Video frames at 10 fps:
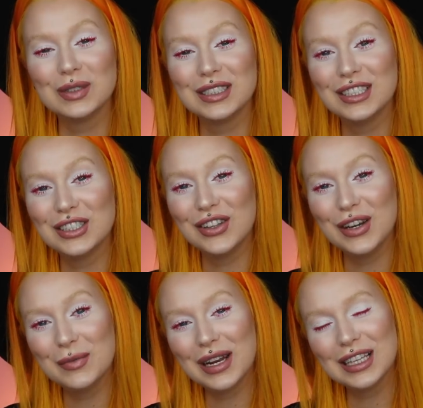see each other
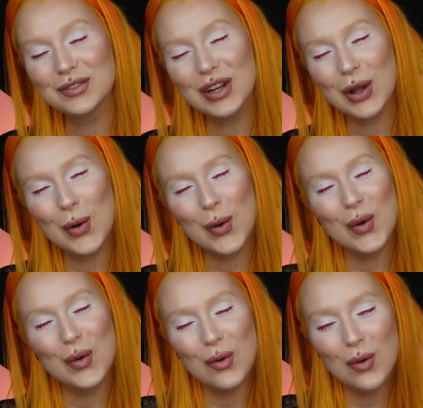in my next
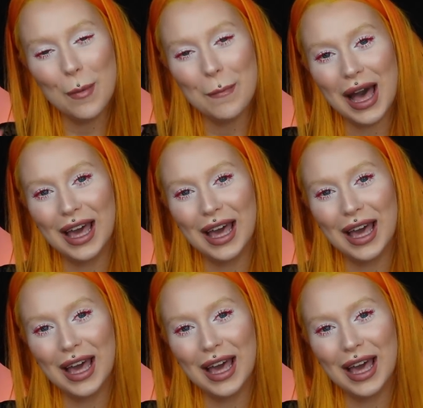video.